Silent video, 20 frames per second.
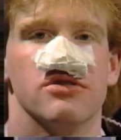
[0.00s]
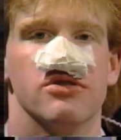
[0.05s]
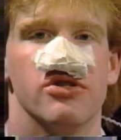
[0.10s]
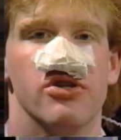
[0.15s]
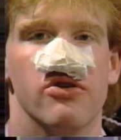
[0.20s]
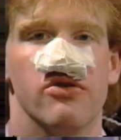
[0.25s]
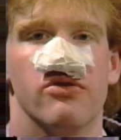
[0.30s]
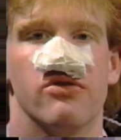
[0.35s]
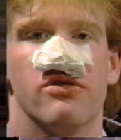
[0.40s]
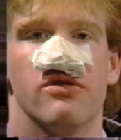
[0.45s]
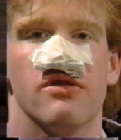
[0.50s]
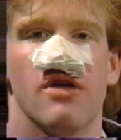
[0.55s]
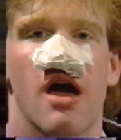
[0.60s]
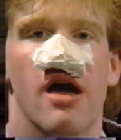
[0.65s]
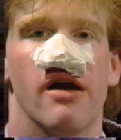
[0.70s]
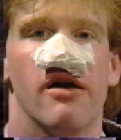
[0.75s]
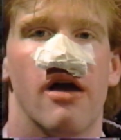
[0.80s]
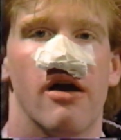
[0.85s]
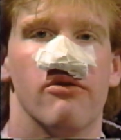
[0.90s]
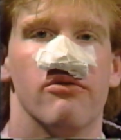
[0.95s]
Youth.
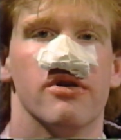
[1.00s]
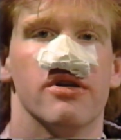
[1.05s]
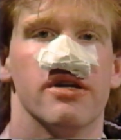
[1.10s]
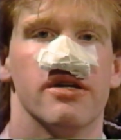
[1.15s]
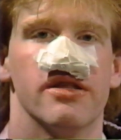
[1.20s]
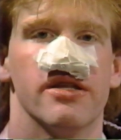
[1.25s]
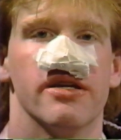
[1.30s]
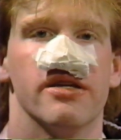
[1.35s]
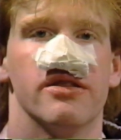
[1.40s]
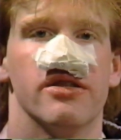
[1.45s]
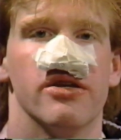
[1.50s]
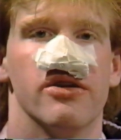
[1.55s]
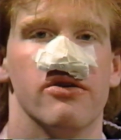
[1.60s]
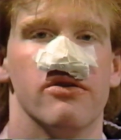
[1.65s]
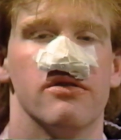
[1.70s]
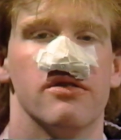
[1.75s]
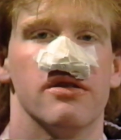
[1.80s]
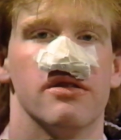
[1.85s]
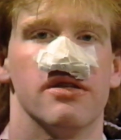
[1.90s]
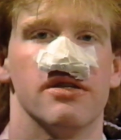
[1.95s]
I really think the
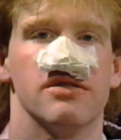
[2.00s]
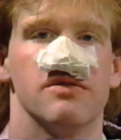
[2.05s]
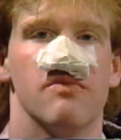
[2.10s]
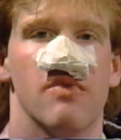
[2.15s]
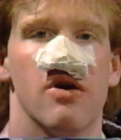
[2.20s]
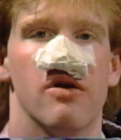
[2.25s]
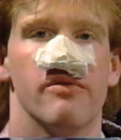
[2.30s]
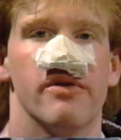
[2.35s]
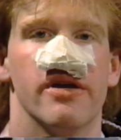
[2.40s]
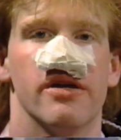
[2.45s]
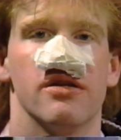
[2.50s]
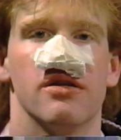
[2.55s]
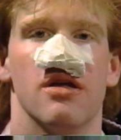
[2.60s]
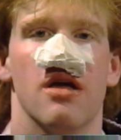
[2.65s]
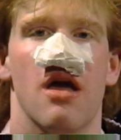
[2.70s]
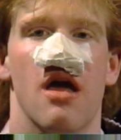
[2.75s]
youth at this moment,